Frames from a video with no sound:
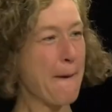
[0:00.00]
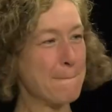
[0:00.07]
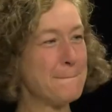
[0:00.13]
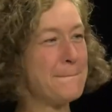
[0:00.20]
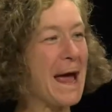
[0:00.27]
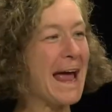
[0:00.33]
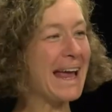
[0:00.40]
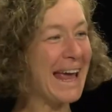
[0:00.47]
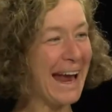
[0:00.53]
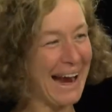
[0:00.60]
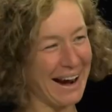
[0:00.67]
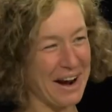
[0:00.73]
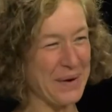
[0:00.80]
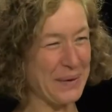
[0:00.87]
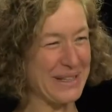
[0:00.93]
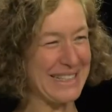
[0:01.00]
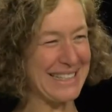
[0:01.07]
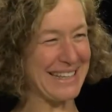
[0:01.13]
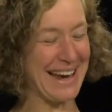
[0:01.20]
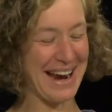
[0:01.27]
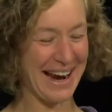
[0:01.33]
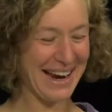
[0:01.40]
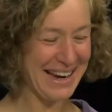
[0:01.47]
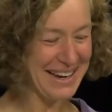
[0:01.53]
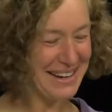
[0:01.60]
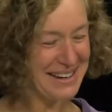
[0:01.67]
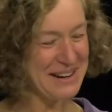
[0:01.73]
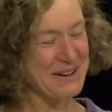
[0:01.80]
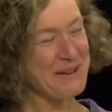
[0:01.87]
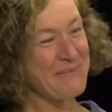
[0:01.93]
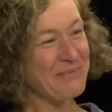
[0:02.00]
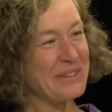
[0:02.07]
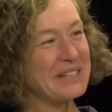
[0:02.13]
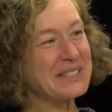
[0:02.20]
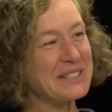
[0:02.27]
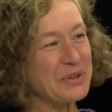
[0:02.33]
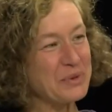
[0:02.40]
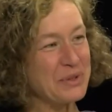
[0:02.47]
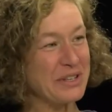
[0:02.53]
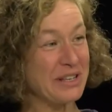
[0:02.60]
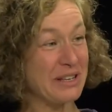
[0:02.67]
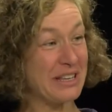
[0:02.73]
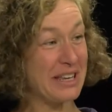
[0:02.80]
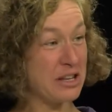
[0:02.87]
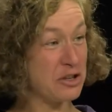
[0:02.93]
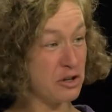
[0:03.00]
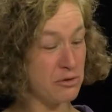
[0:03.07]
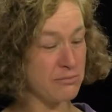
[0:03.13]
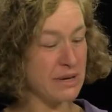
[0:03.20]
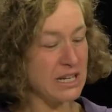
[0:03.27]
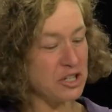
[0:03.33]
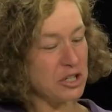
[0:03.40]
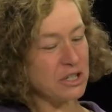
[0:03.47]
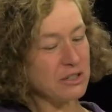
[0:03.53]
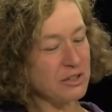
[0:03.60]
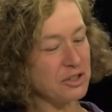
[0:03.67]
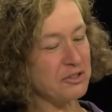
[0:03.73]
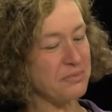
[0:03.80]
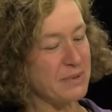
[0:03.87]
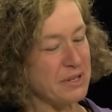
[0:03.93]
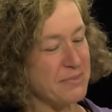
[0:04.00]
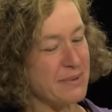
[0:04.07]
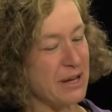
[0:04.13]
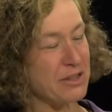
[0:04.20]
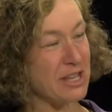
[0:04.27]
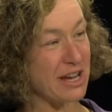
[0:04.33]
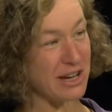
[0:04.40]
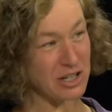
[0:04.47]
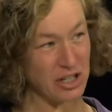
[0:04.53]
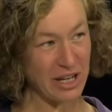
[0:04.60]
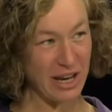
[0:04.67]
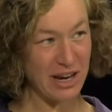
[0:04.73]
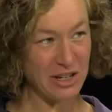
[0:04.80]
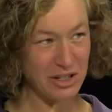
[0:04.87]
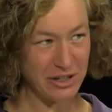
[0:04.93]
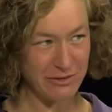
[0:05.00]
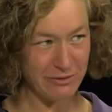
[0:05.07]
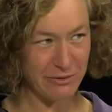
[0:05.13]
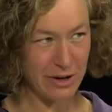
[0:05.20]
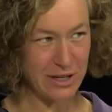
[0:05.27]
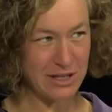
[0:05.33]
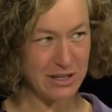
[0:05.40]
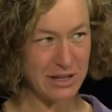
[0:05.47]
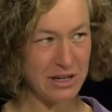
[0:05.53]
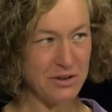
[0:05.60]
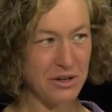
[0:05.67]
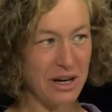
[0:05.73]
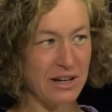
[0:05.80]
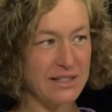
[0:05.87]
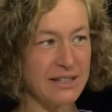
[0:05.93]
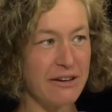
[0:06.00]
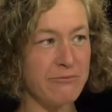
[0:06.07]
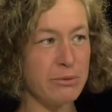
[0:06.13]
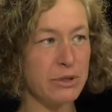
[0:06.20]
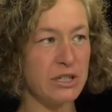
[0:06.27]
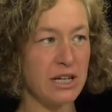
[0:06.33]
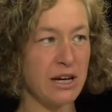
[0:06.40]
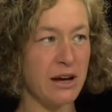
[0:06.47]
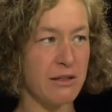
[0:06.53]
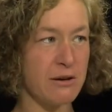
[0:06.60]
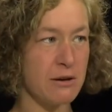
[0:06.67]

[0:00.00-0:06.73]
Begging, I would say. So, can you mention a little bit about the education fund that you guys have put Oh, the together?